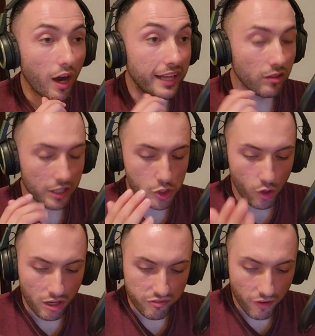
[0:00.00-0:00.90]
and like
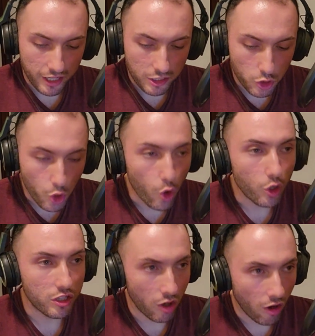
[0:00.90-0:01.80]
trying to find
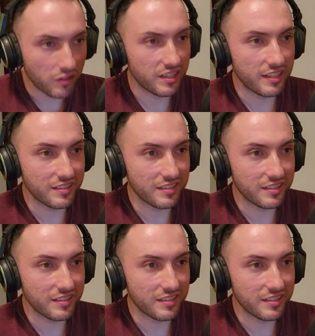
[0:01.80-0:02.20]
good content